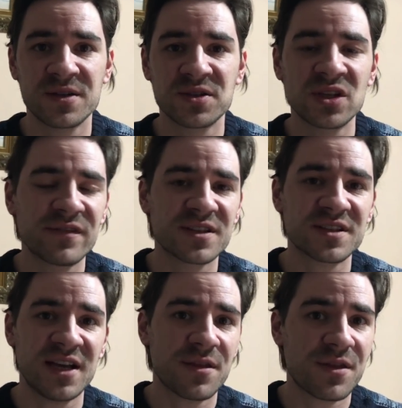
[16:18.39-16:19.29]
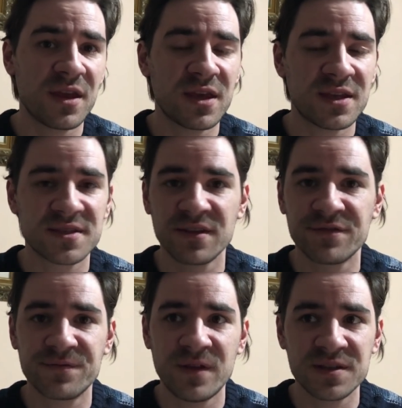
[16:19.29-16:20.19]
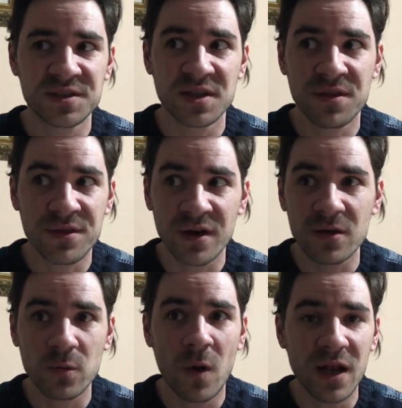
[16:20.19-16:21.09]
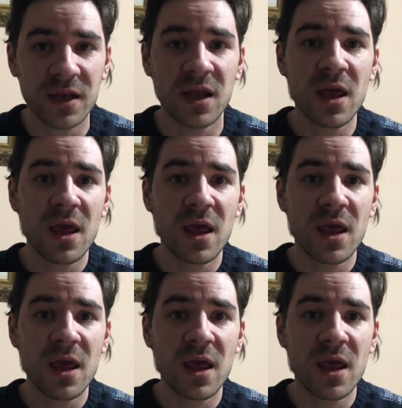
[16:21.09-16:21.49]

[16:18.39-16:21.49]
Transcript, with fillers: service i think it's the is the third one